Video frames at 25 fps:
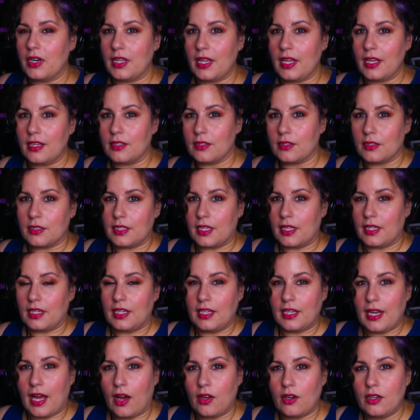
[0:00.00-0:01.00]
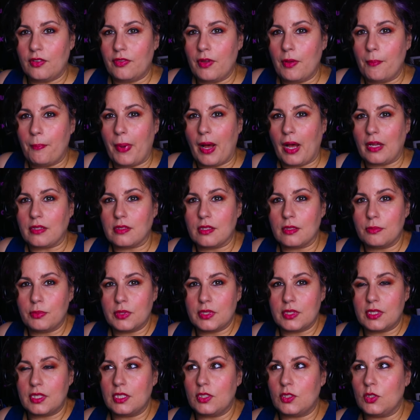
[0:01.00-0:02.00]
Like getting out of impossible
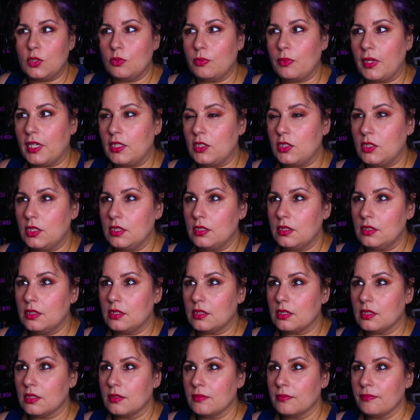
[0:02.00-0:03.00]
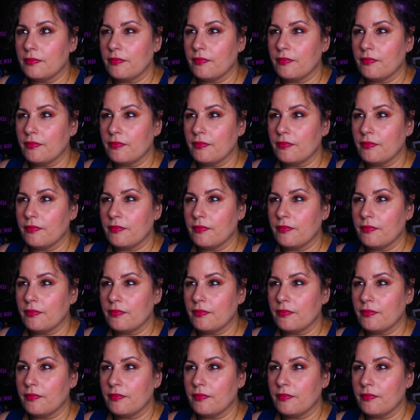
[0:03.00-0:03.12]
situations?